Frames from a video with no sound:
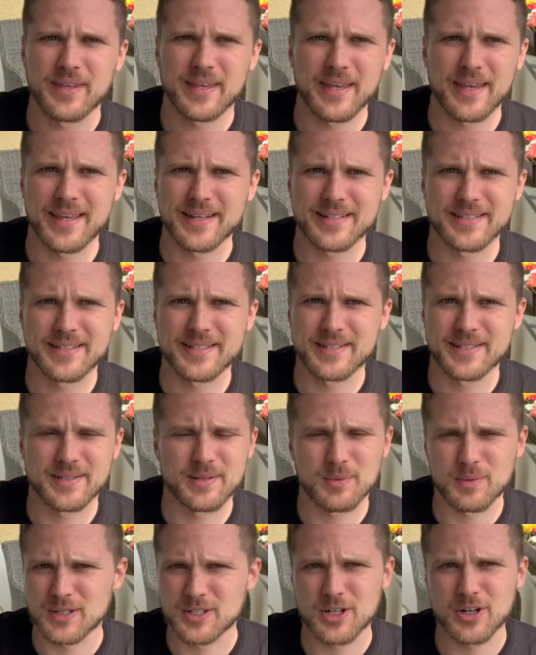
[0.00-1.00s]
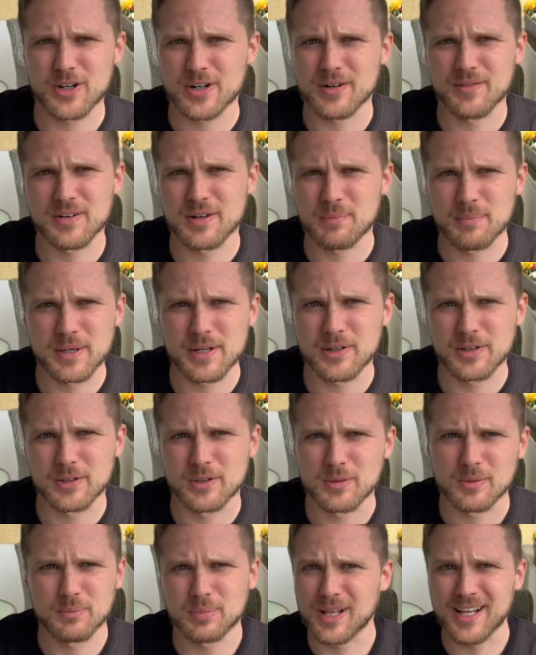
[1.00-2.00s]
it's the return of the
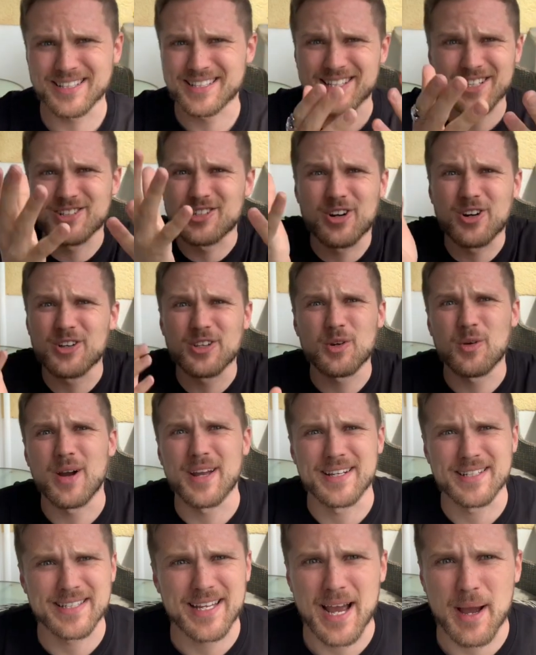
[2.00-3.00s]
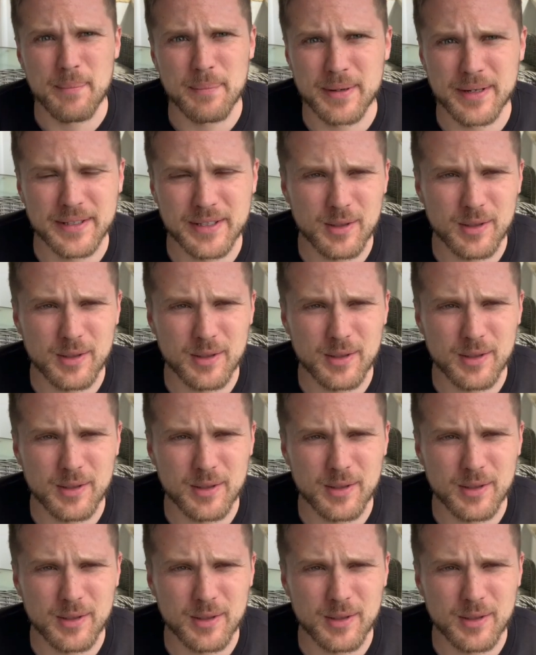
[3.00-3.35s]
Plus, there's earthquakes happening.